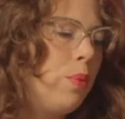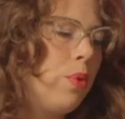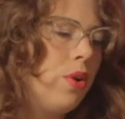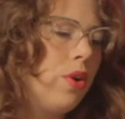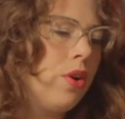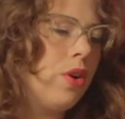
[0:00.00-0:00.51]

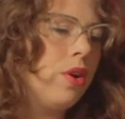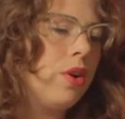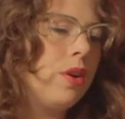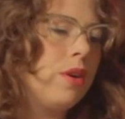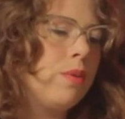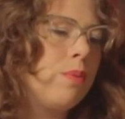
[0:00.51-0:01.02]

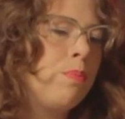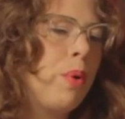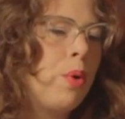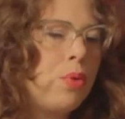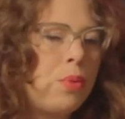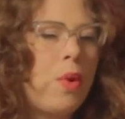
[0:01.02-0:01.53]
were
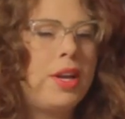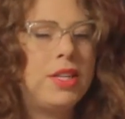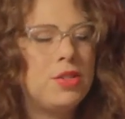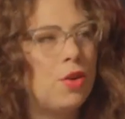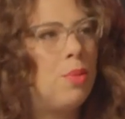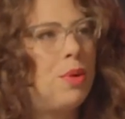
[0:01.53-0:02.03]
both
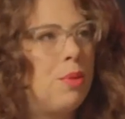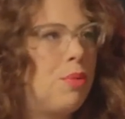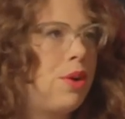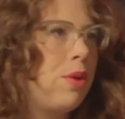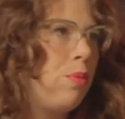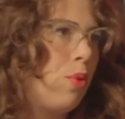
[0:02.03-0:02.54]
wanting to open a
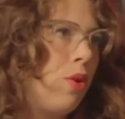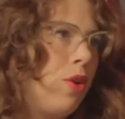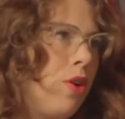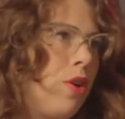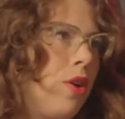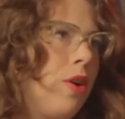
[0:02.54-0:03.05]
brick and
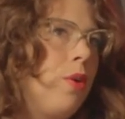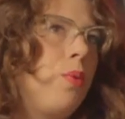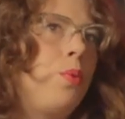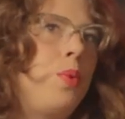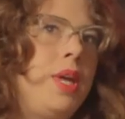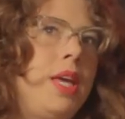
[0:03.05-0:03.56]
mortar.
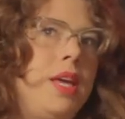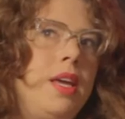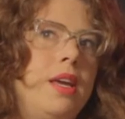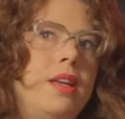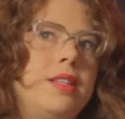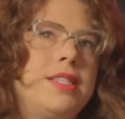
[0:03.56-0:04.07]

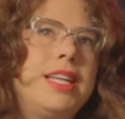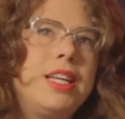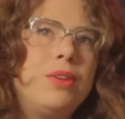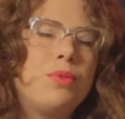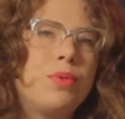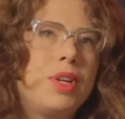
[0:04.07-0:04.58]
We
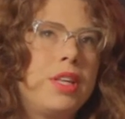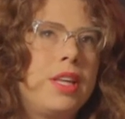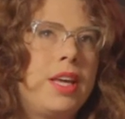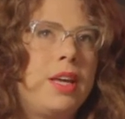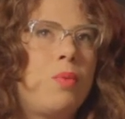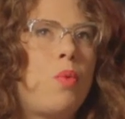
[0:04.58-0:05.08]
didn't
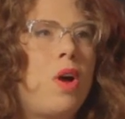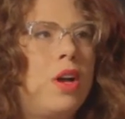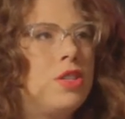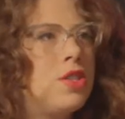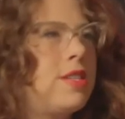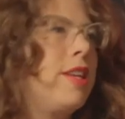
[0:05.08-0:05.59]
really
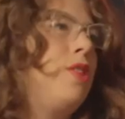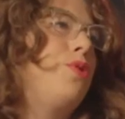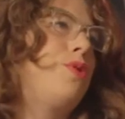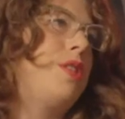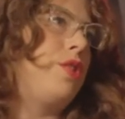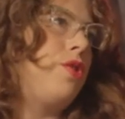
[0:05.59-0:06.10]
want just like a
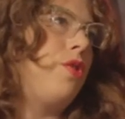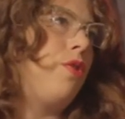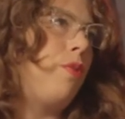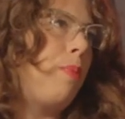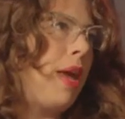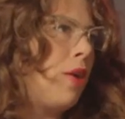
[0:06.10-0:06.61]

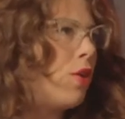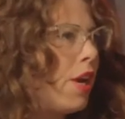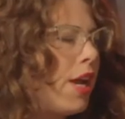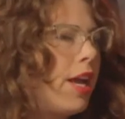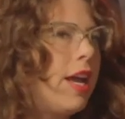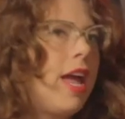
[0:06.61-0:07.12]
traditional
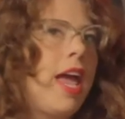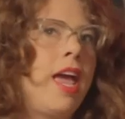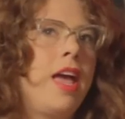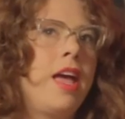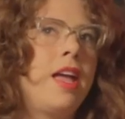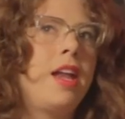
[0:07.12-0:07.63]
bakery,
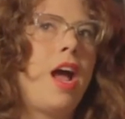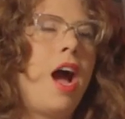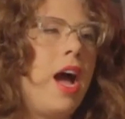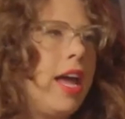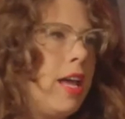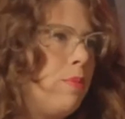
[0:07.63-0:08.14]
and
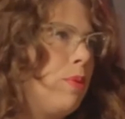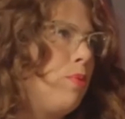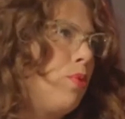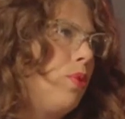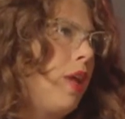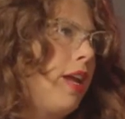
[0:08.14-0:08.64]
I had
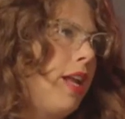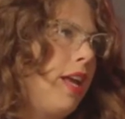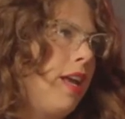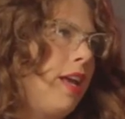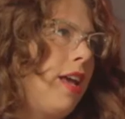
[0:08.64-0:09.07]
been moonlighting